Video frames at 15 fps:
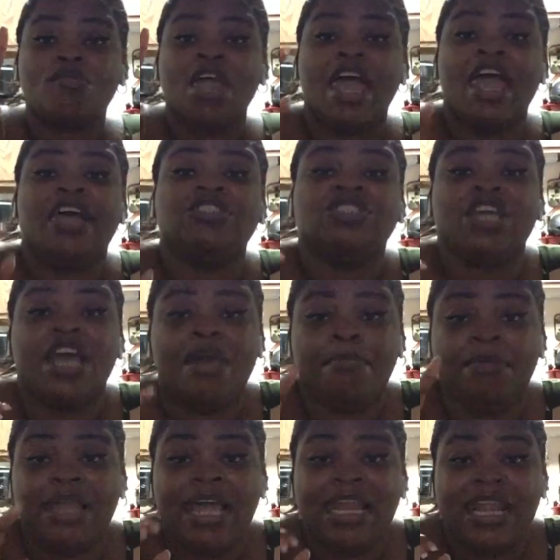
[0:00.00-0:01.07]
hashtag
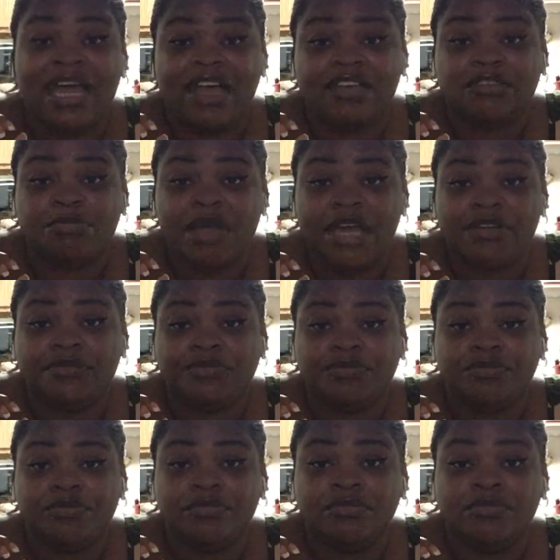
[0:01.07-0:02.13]
Black Lives Matter,
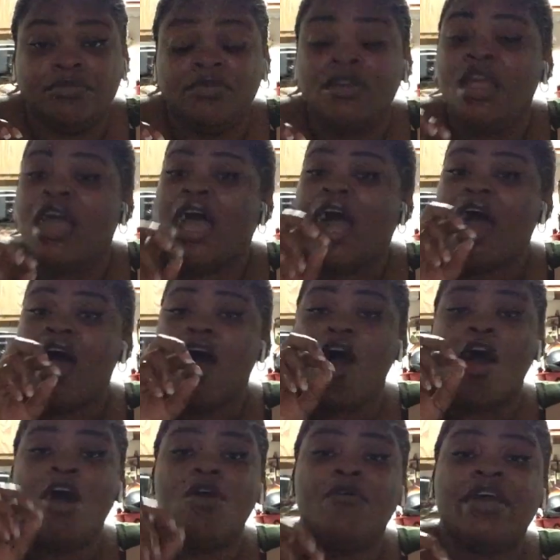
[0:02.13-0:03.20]
I
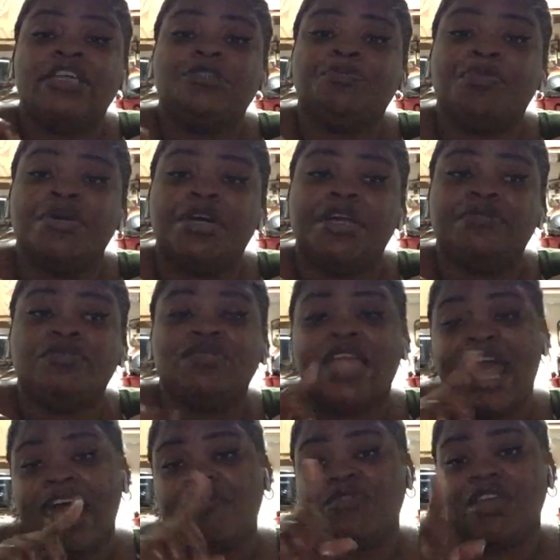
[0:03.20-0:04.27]
always put
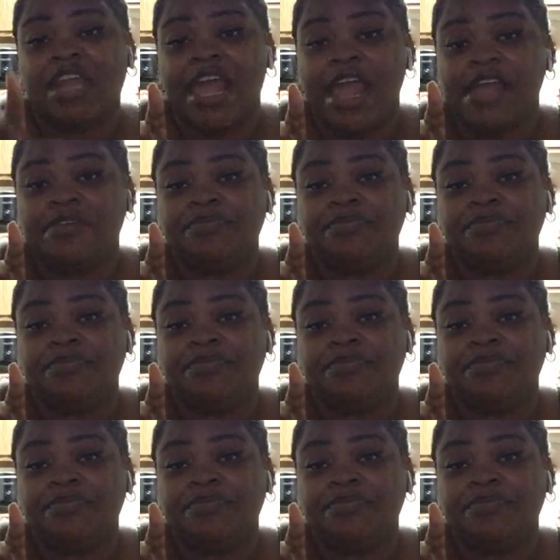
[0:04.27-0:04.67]
after that,